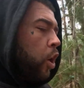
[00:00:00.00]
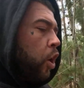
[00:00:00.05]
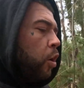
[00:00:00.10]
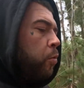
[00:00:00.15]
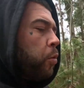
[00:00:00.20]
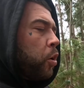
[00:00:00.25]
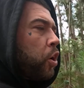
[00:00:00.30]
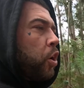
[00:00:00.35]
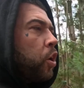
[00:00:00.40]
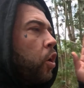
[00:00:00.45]

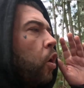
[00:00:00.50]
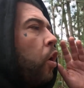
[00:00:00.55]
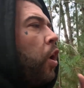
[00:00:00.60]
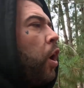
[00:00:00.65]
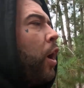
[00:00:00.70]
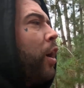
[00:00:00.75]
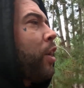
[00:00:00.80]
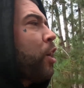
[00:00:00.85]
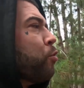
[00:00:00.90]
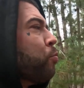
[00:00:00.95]
I'm not going to
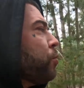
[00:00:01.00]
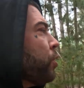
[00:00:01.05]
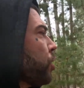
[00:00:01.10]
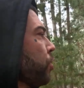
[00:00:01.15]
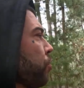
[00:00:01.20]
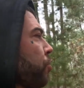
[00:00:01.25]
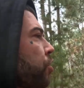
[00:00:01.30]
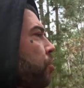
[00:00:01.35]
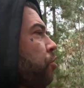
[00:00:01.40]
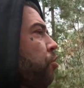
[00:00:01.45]
hide it,
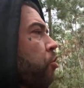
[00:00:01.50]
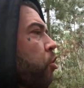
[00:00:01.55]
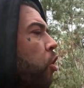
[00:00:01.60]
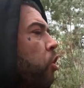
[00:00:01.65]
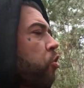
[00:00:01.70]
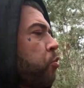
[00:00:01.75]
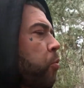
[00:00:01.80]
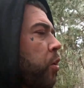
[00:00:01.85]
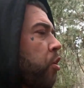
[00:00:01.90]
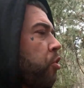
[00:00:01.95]
because it
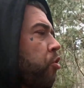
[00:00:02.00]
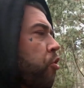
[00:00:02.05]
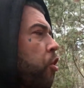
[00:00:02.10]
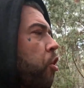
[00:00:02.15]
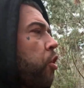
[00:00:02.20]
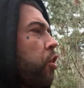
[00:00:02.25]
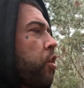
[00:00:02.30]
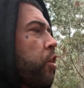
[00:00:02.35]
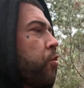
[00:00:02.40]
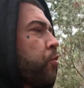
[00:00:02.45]
shows my
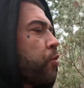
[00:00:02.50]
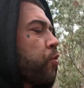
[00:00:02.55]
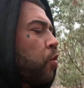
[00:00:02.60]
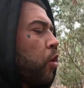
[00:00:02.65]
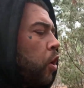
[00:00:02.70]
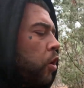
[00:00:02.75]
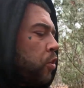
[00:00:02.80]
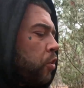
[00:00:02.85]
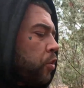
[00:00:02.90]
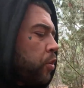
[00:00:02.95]
journey of
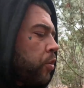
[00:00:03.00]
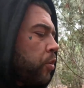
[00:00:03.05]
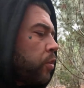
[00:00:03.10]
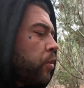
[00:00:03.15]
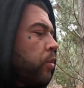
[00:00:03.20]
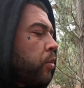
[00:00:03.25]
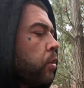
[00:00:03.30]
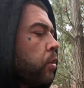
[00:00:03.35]
growth.